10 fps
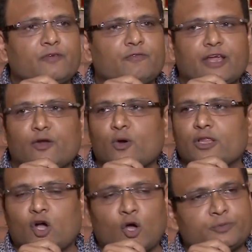we had no
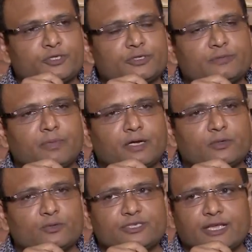other option but
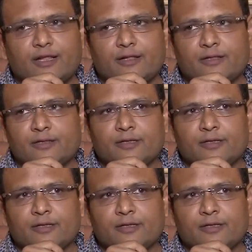to sell